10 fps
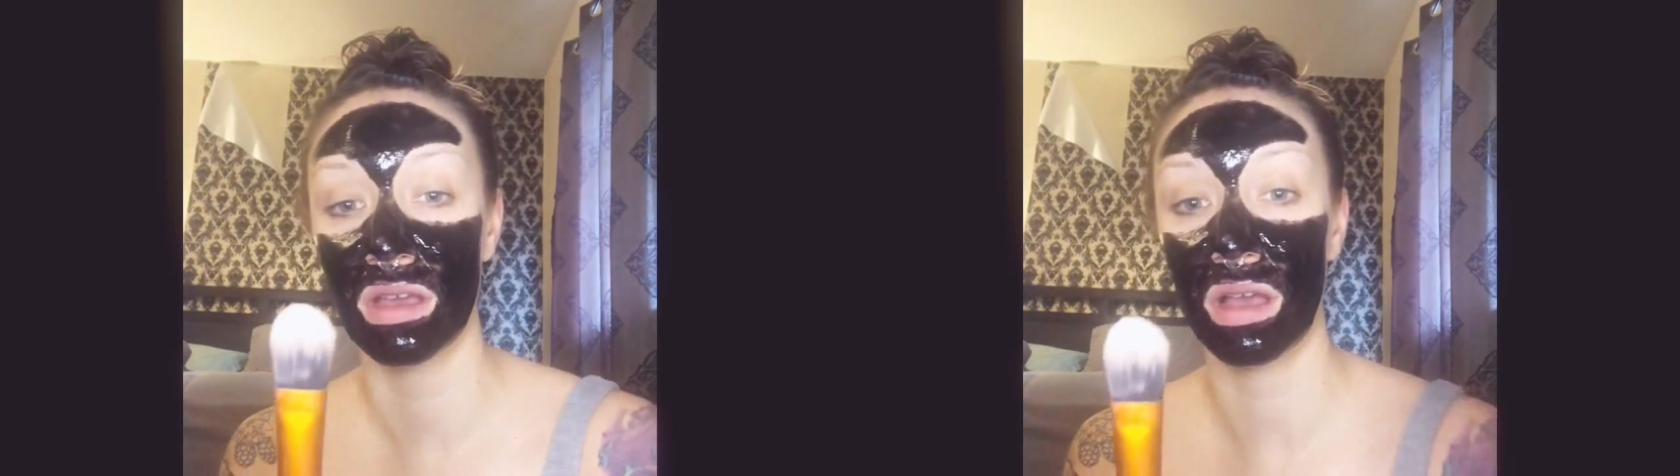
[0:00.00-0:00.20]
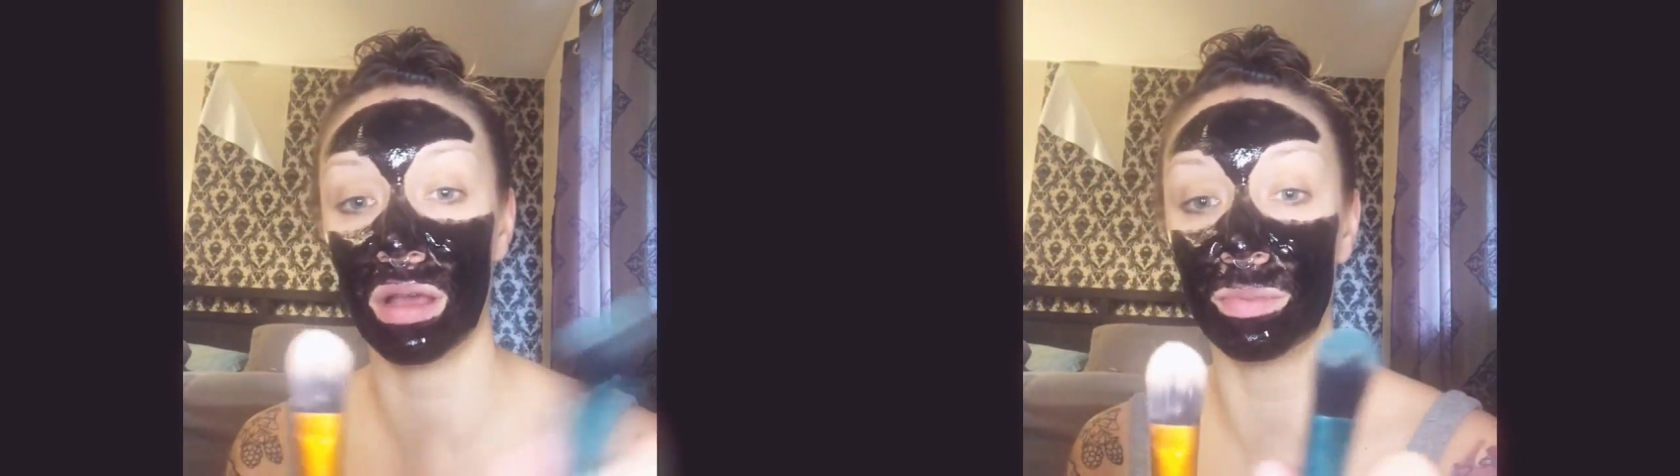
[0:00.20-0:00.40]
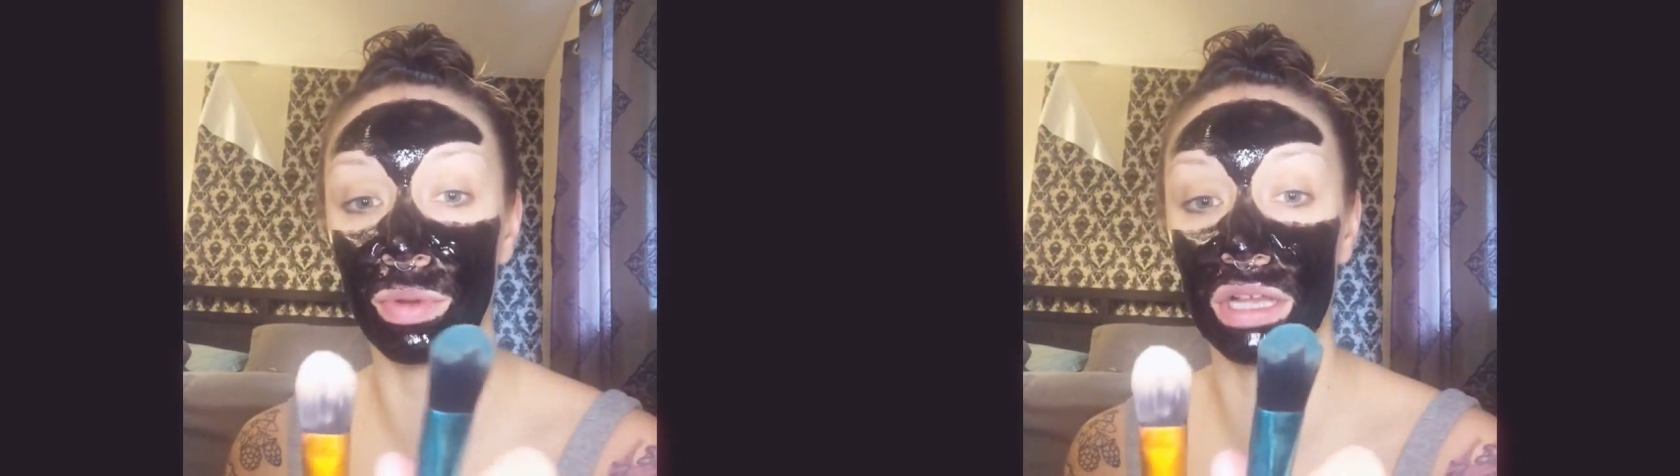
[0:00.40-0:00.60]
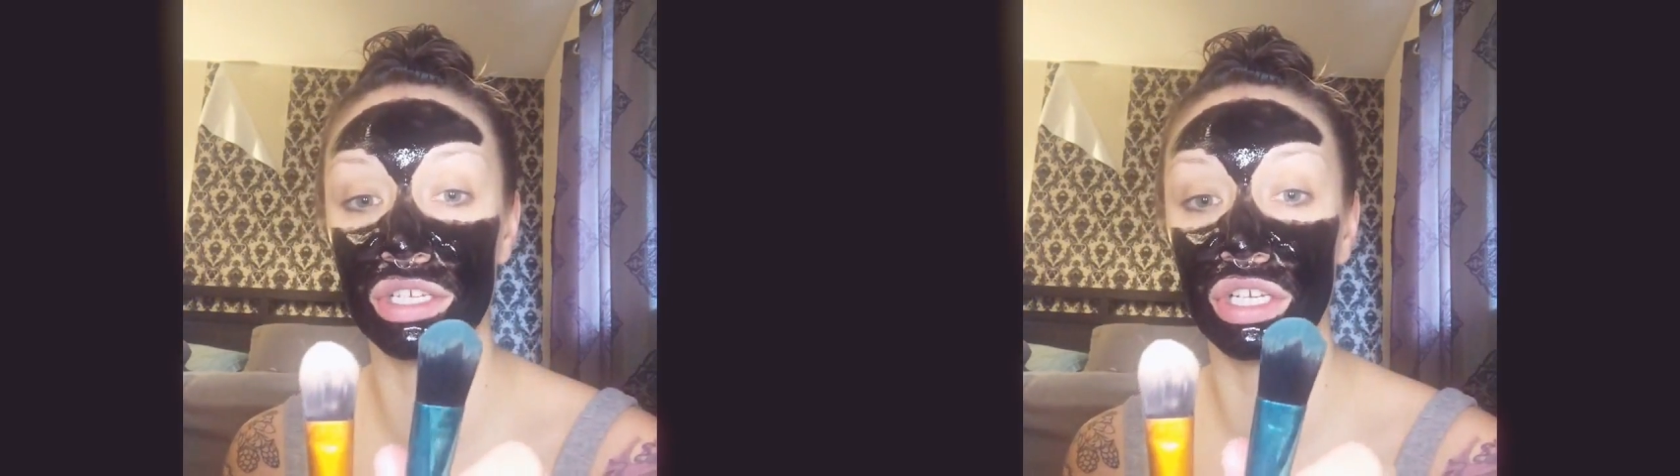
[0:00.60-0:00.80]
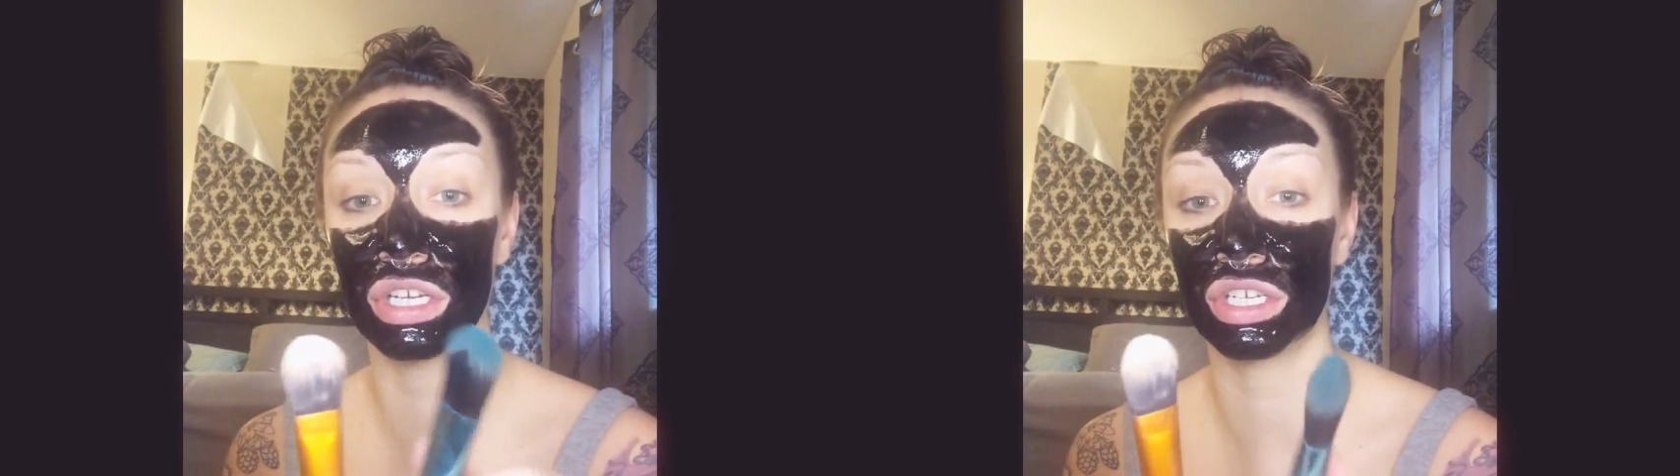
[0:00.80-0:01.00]
A
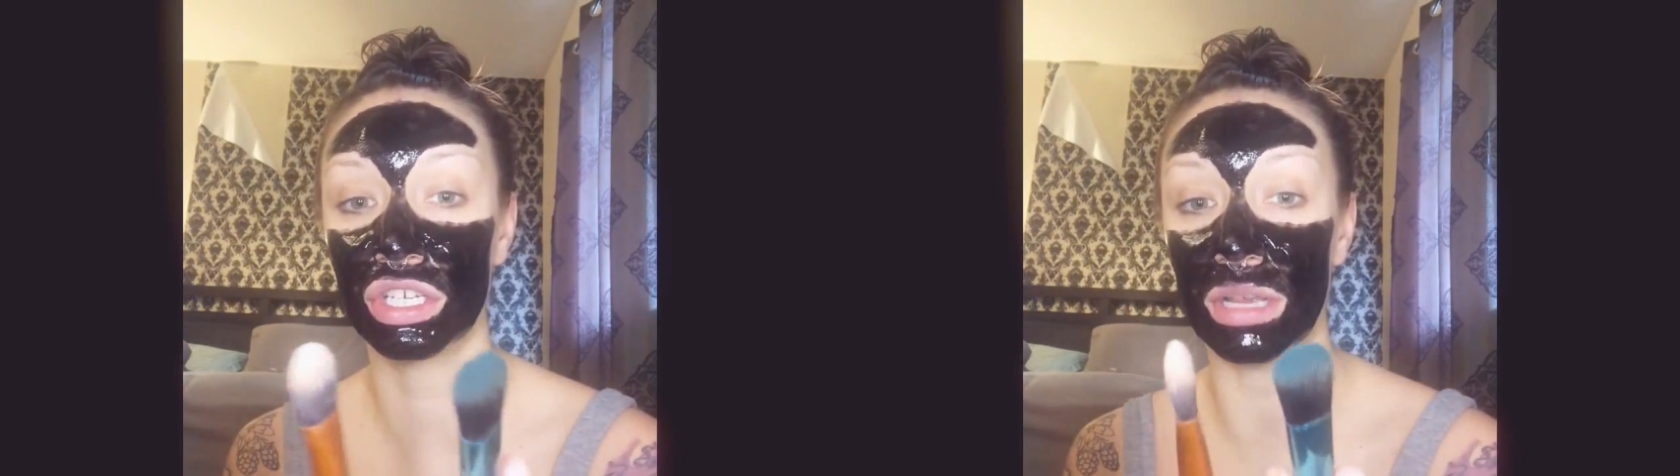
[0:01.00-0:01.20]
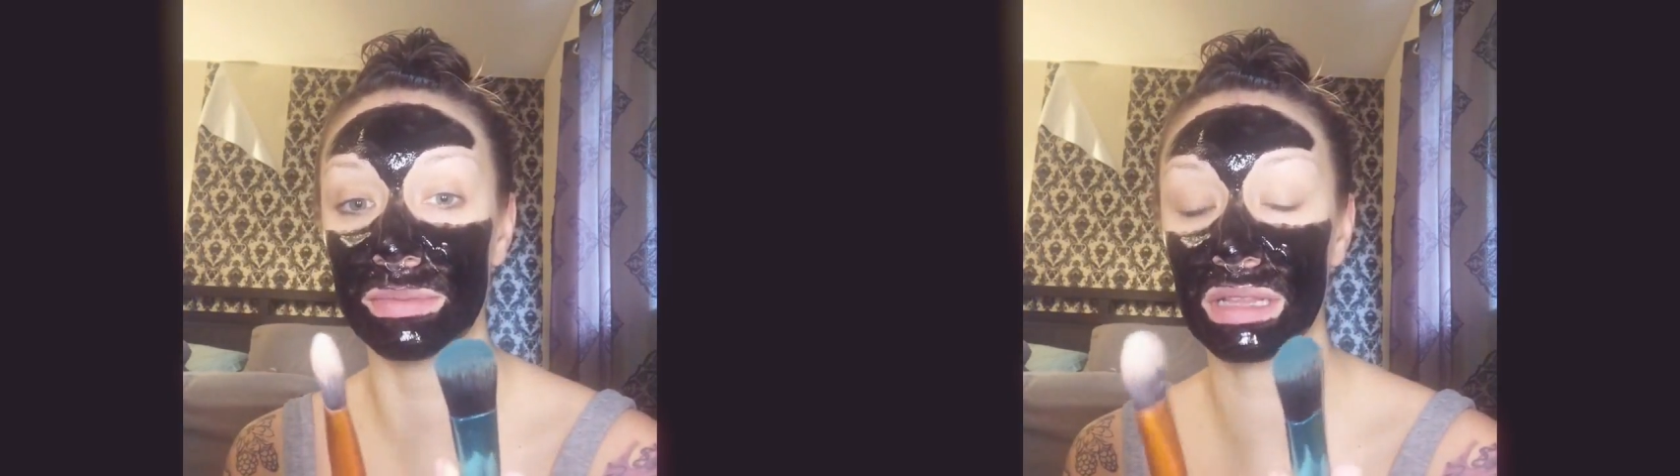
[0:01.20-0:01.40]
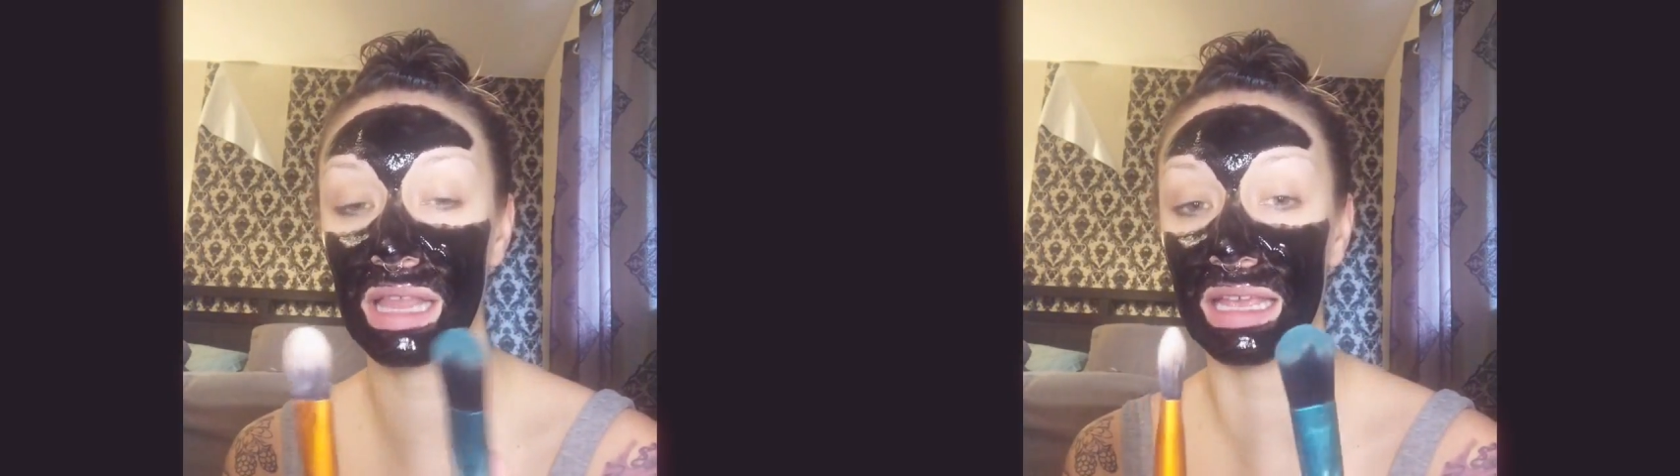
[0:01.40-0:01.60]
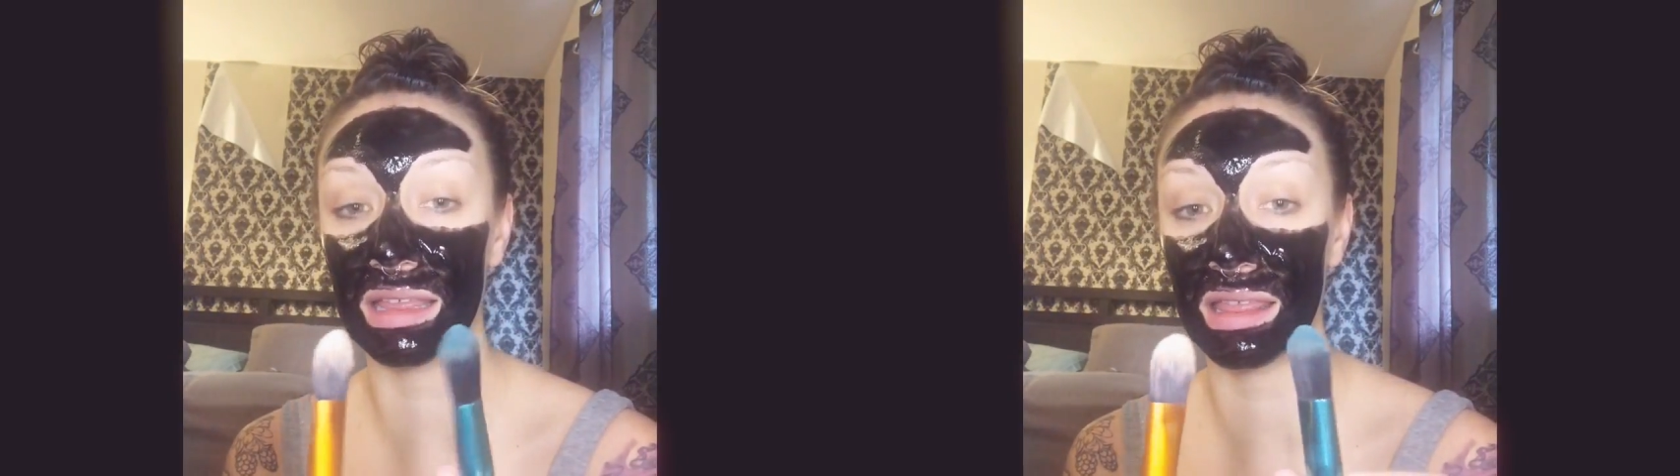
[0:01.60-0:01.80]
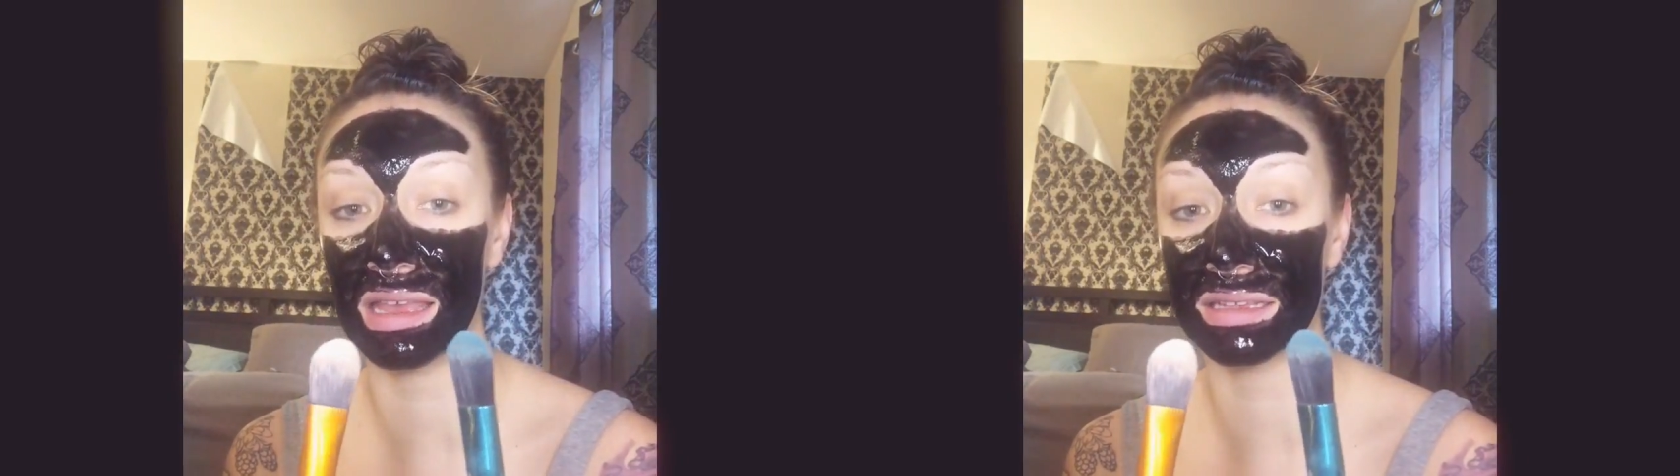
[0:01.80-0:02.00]
brush shaped like
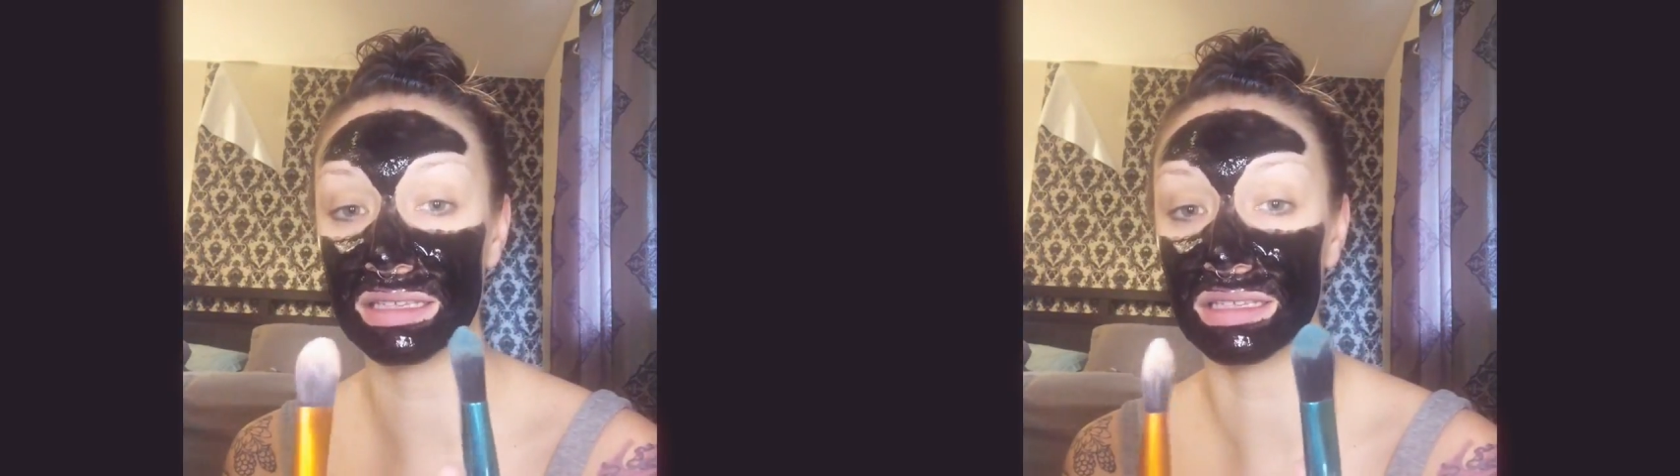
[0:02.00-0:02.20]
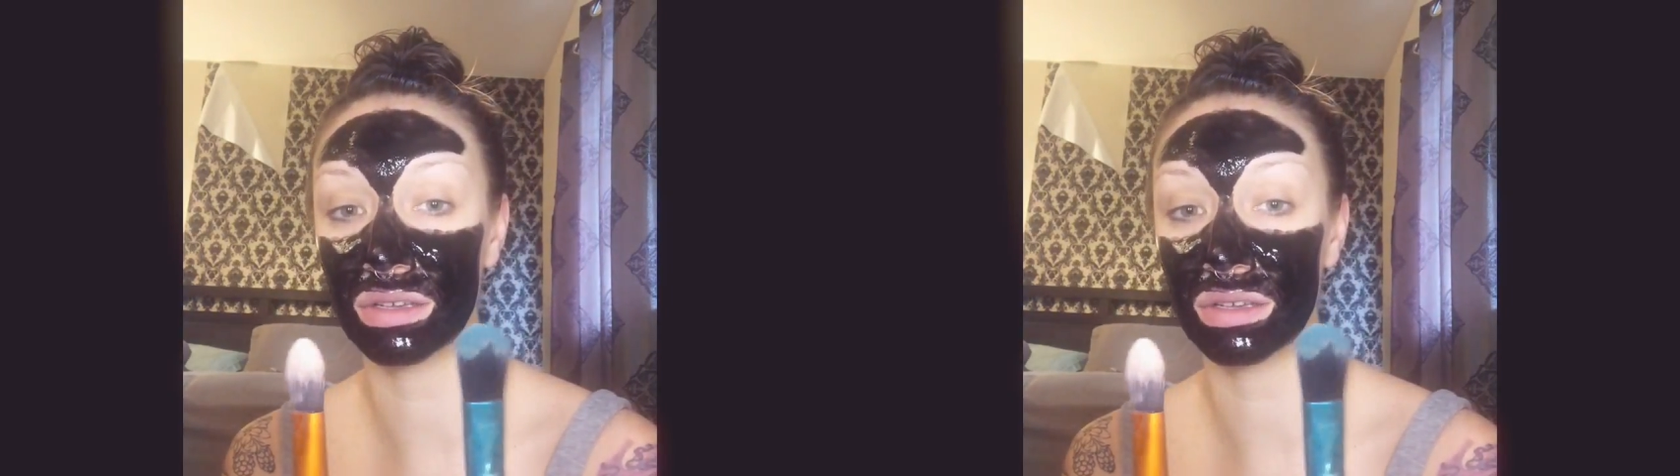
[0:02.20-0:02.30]
this,